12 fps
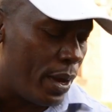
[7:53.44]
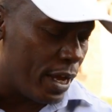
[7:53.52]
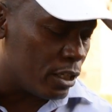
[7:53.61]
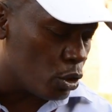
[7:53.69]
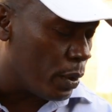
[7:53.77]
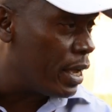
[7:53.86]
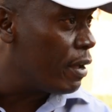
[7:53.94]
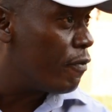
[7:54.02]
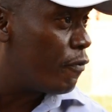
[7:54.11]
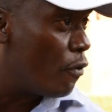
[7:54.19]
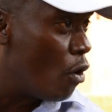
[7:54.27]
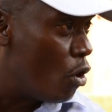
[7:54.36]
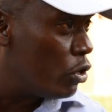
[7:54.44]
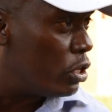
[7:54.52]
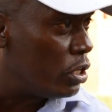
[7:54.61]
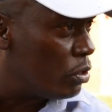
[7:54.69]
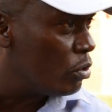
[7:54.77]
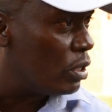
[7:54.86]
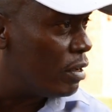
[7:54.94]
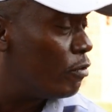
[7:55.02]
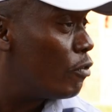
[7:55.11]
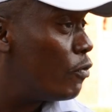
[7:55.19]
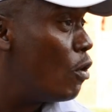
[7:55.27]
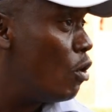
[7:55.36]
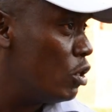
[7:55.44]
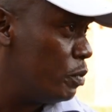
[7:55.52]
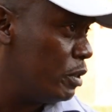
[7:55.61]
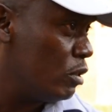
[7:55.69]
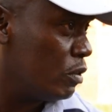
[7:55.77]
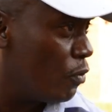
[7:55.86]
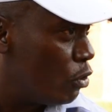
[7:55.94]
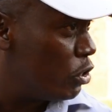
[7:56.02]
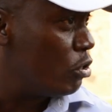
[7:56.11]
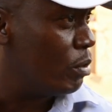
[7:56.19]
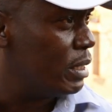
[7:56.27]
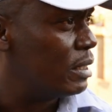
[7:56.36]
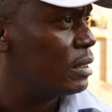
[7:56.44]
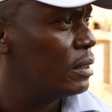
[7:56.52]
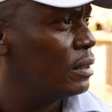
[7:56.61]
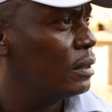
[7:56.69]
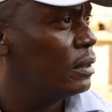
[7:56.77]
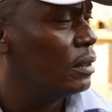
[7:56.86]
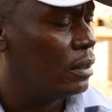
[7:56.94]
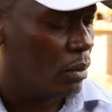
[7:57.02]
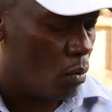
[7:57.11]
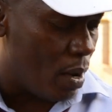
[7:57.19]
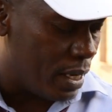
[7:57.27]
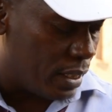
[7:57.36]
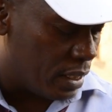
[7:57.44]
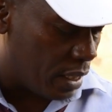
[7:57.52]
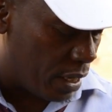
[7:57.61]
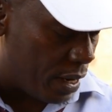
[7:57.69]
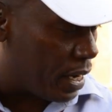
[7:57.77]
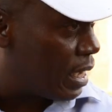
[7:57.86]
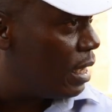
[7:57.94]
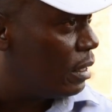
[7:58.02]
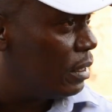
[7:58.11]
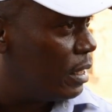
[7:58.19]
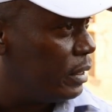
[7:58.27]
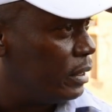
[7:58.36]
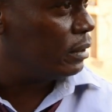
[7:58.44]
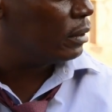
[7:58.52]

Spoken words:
We are doing four new level 4 hospitals, four new ones. One in Kerenga, Nari.